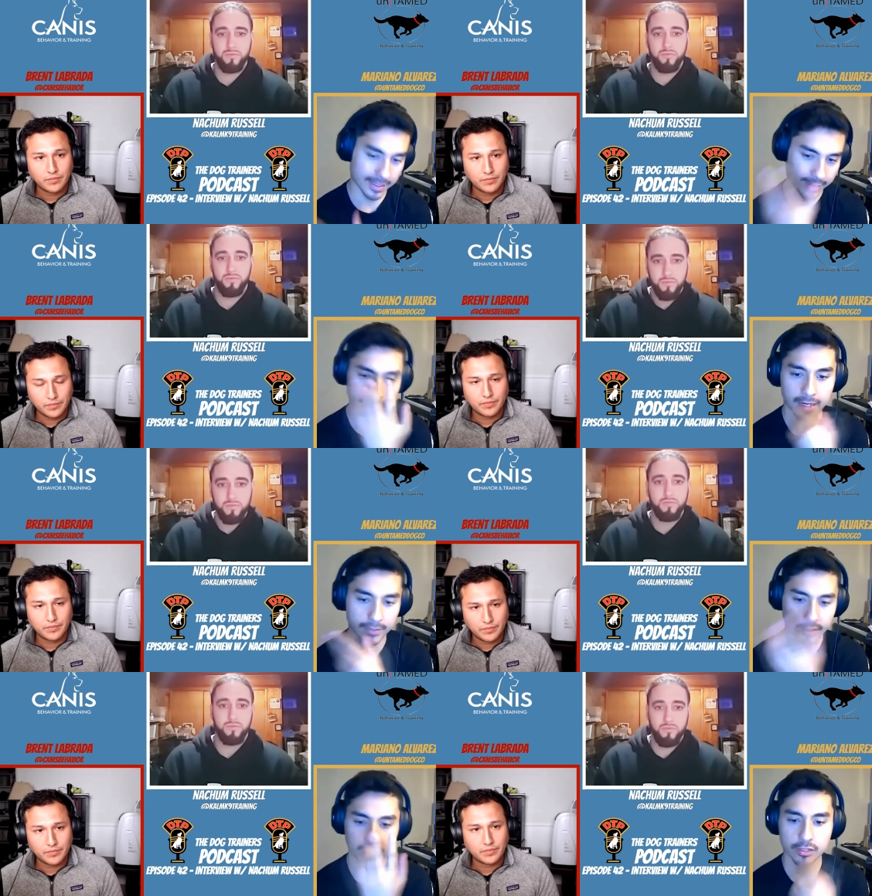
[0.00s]
Speaker 1: and, and
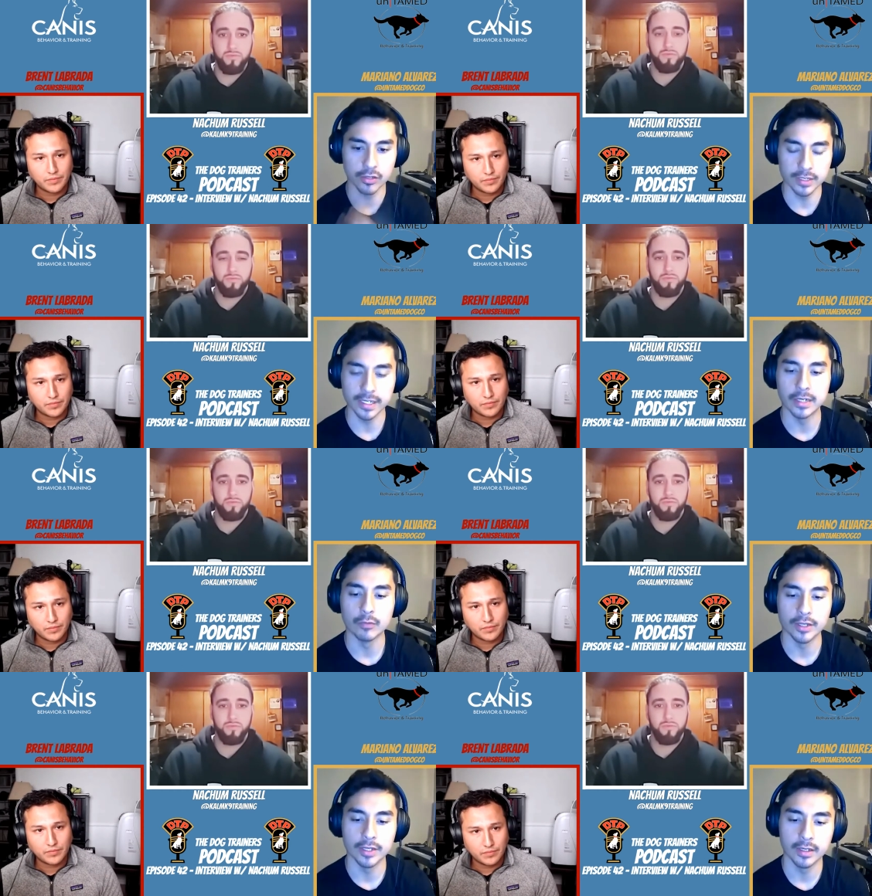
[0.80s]
everything associated
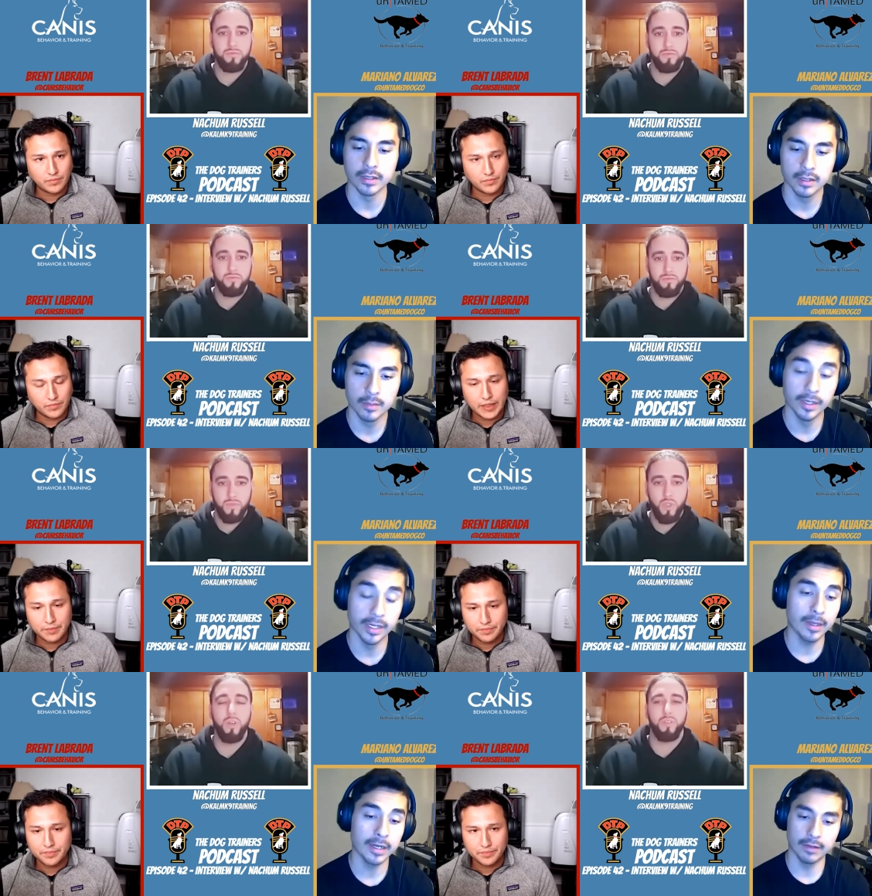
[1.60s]
with it. But yeah,
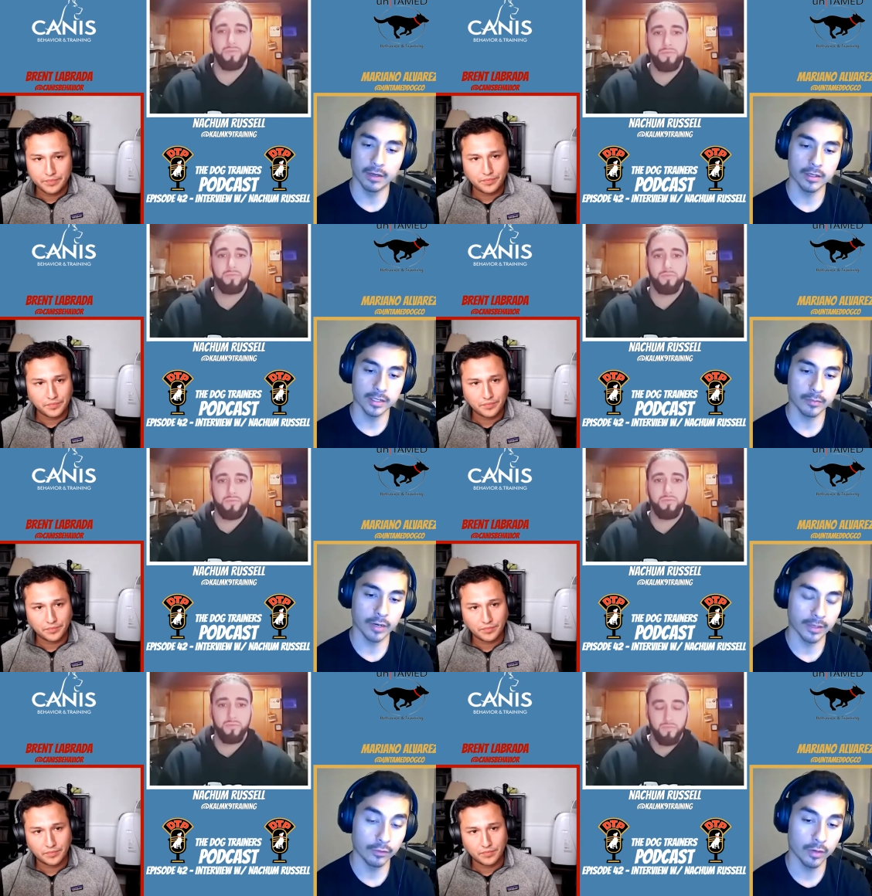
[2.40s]
man, it, honestly, Brent,
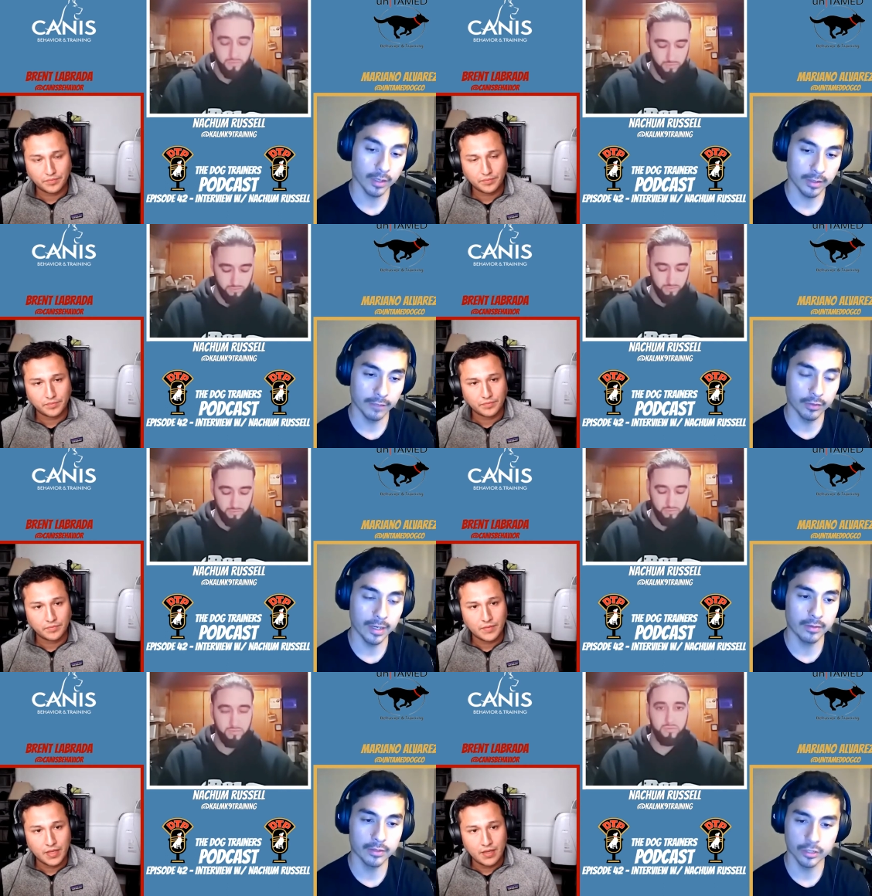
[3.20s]
if you are if you're down
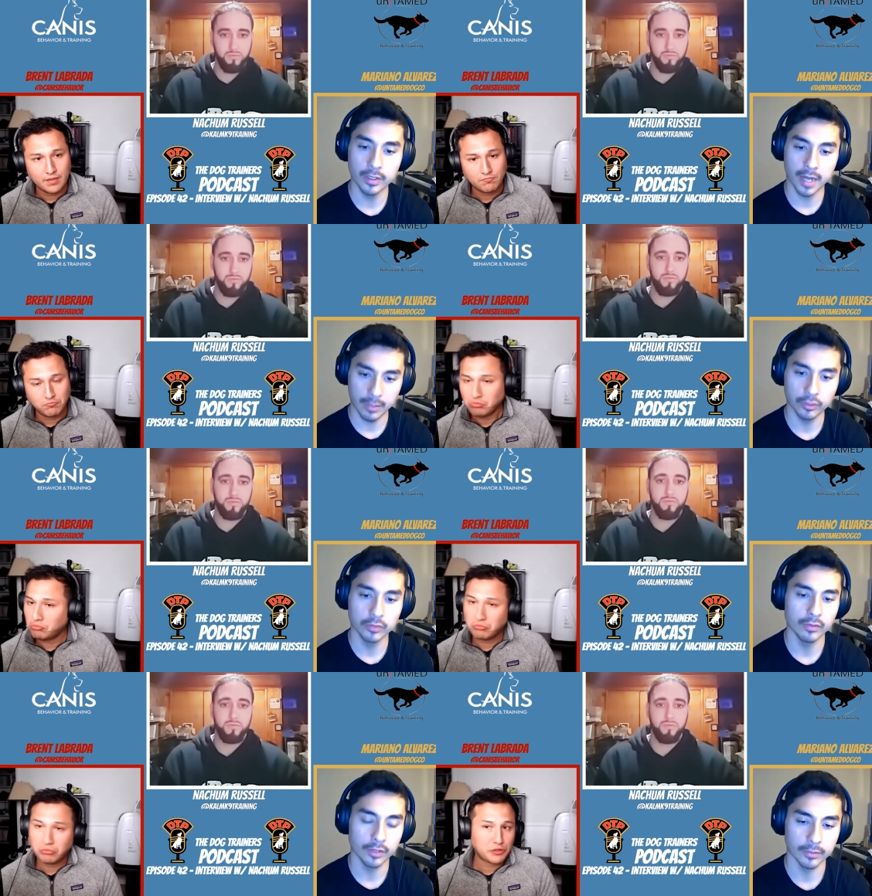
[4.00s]
to do it, I will do it
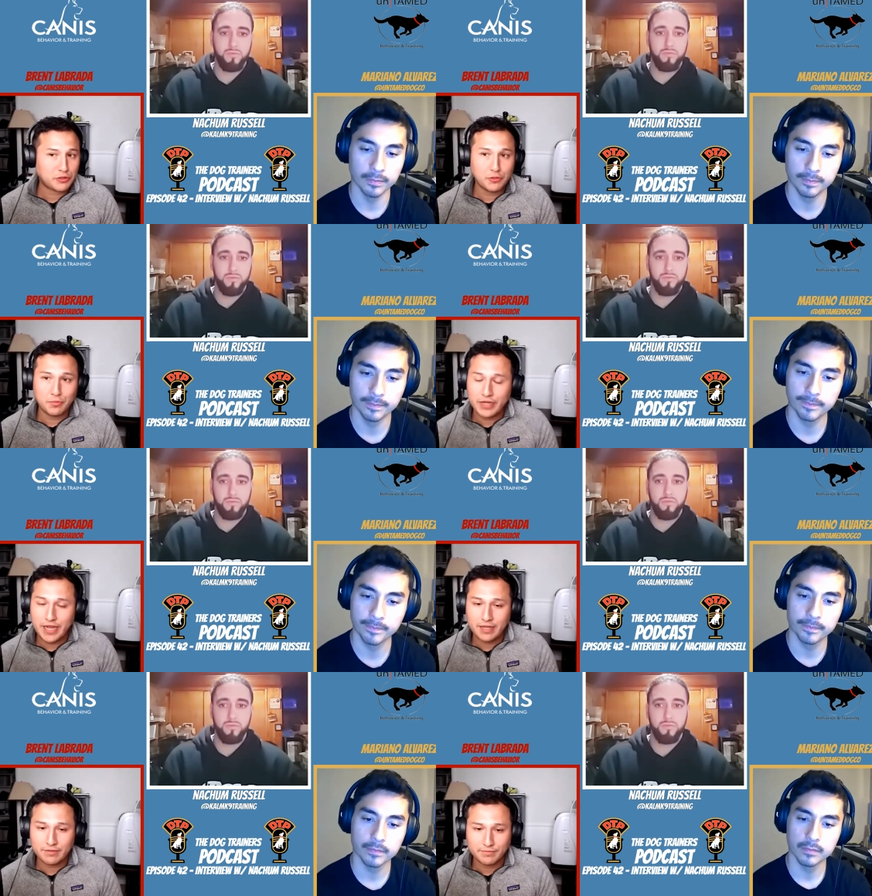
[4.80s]
with you.
Speaker 2: Super
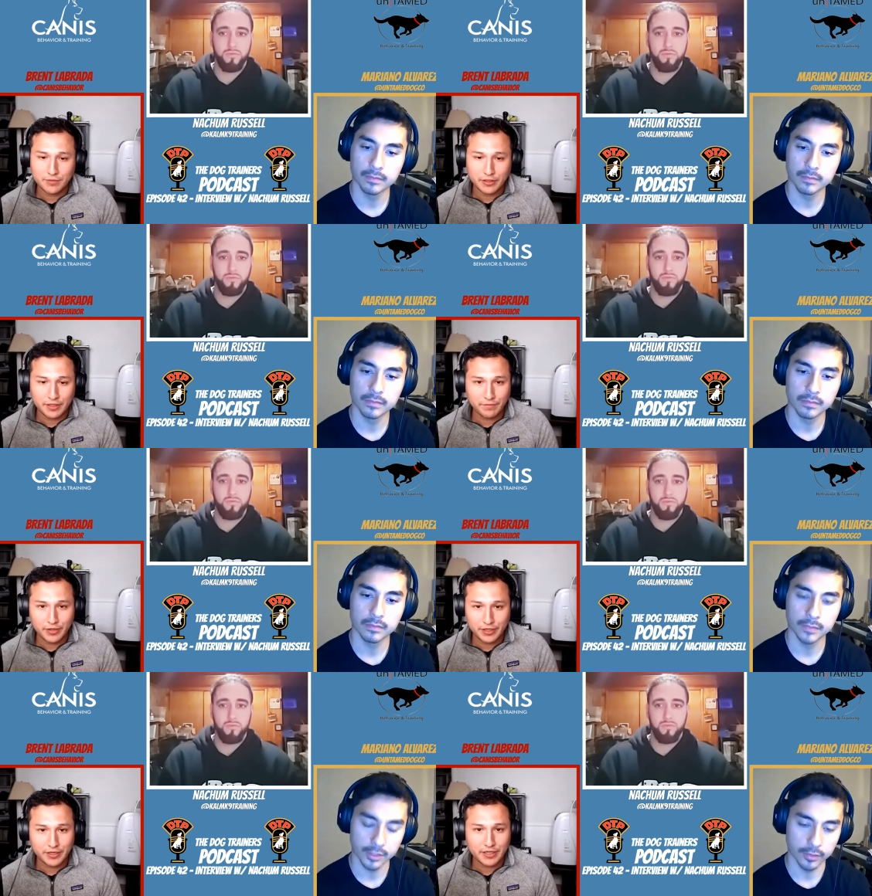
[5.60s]
down. Looking
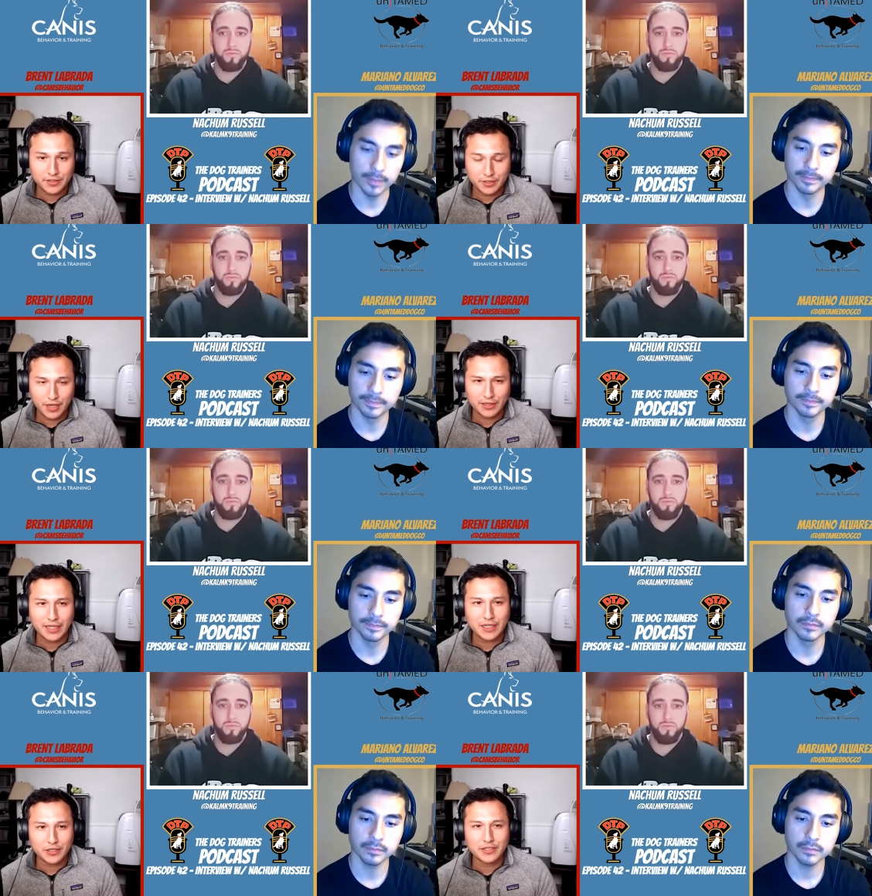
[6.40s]
for a good excuse. I
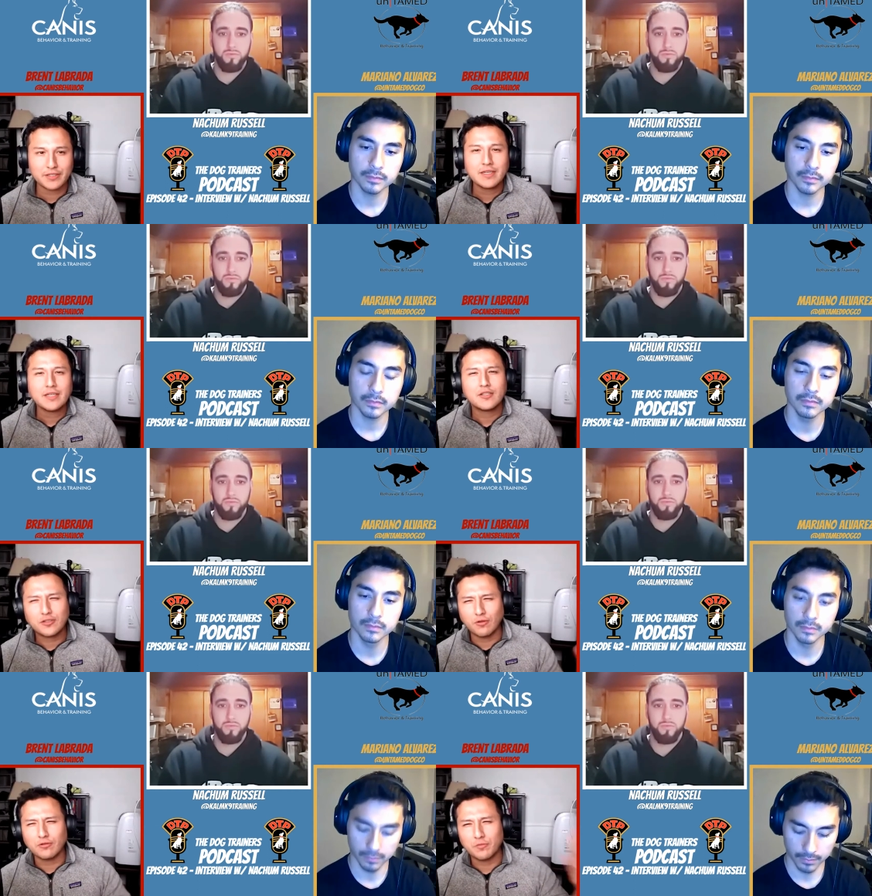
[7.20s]
like a good
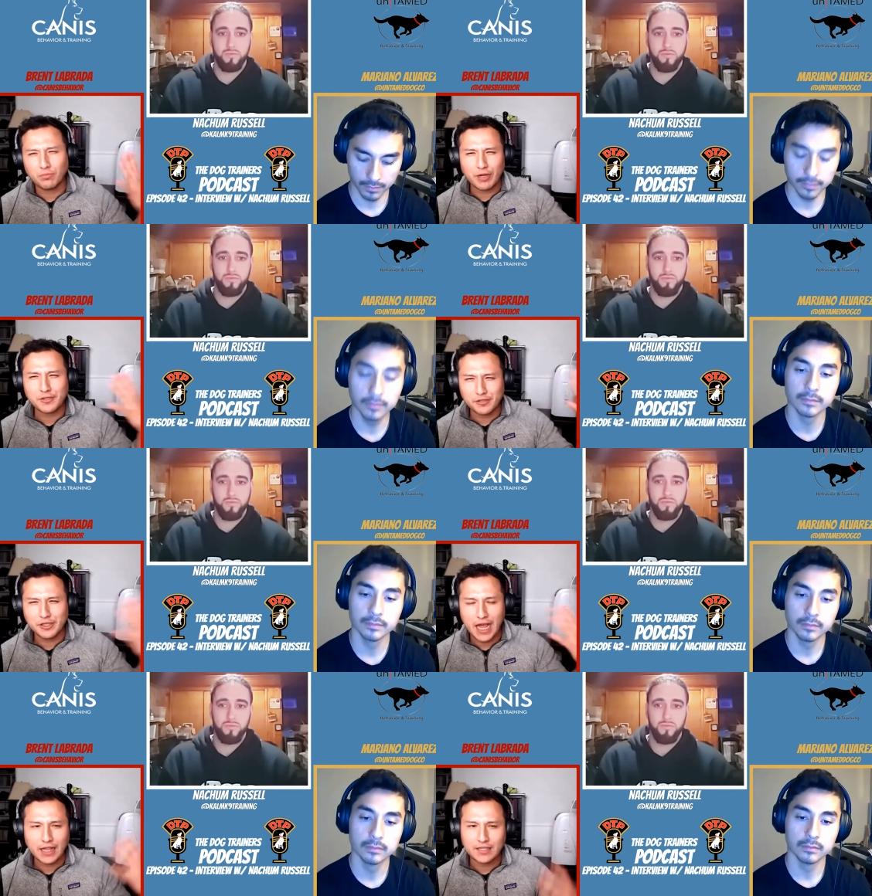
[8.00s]
social pressure
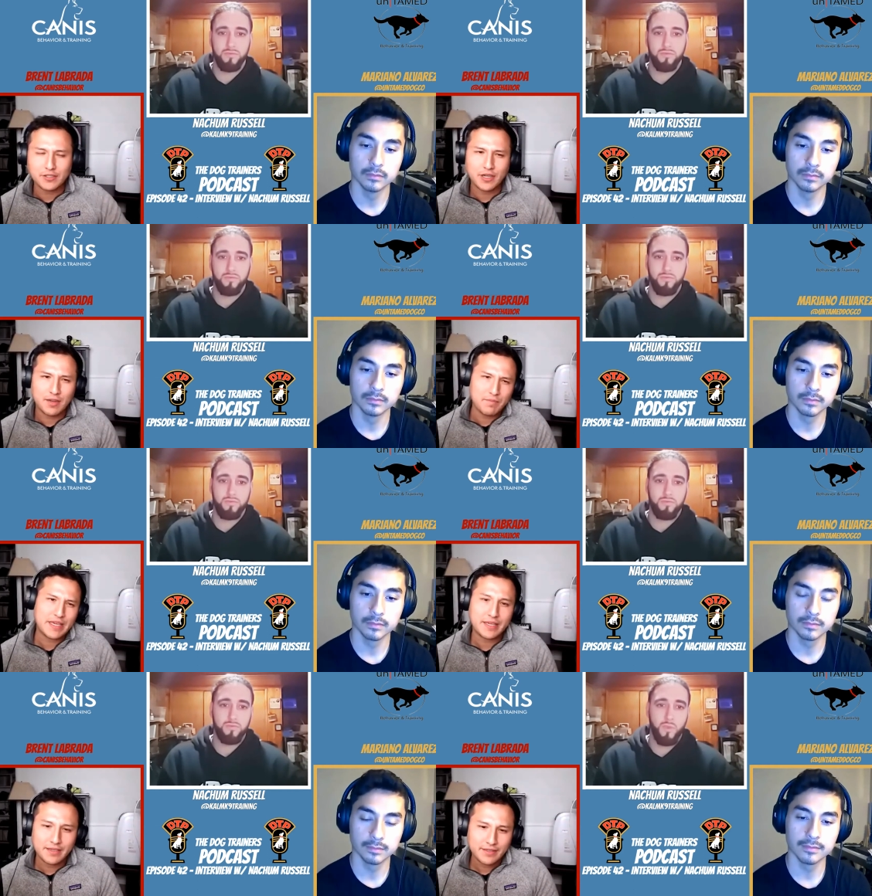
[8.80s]
challenge on
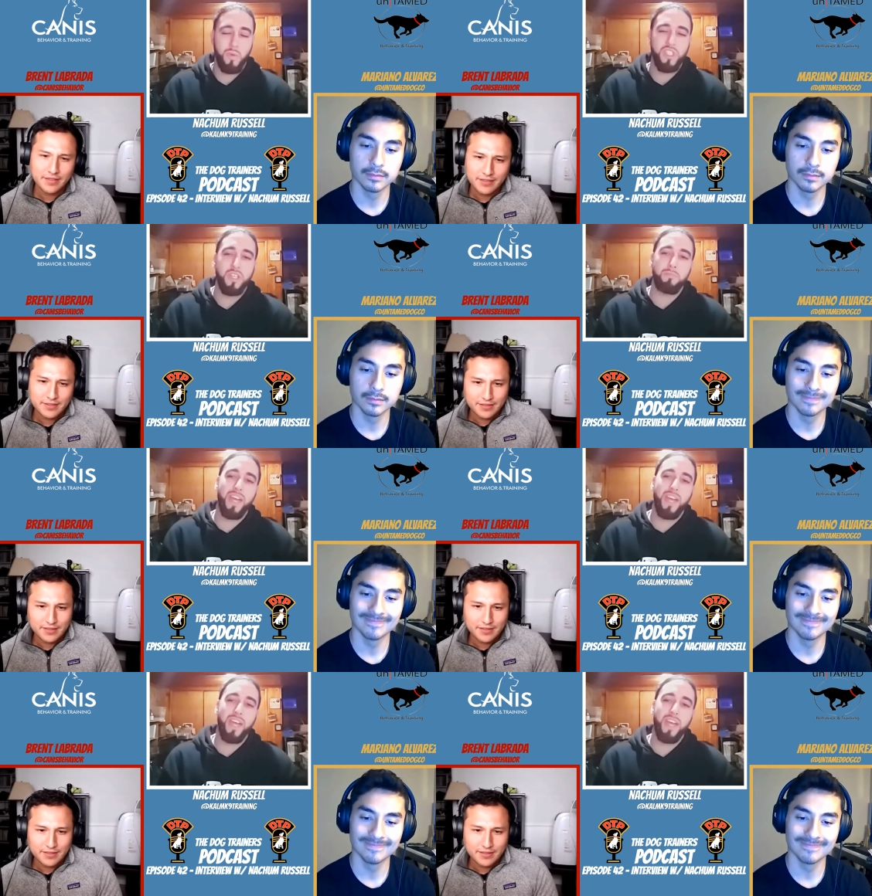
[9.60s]
me.
Speaker 3: We should